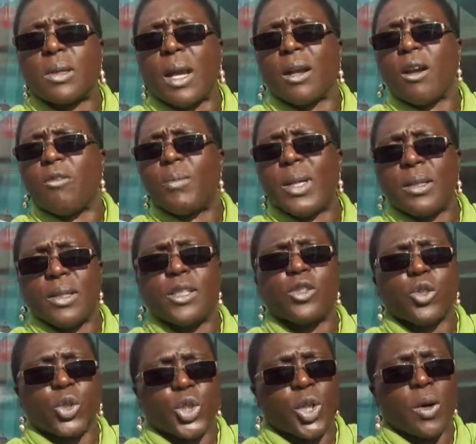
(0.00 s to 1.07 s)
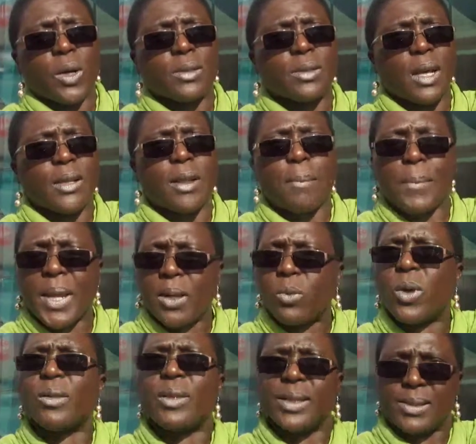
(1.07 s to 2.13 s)
Our government needs to show us that they mean
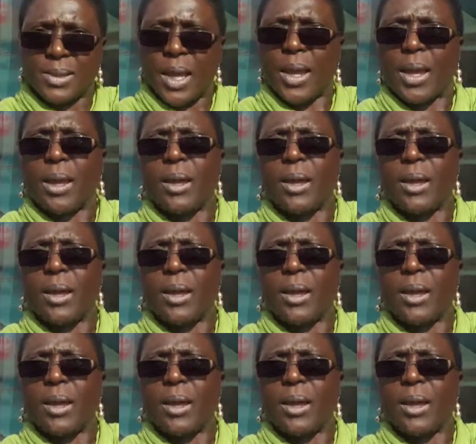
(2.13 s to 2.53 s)
what they say.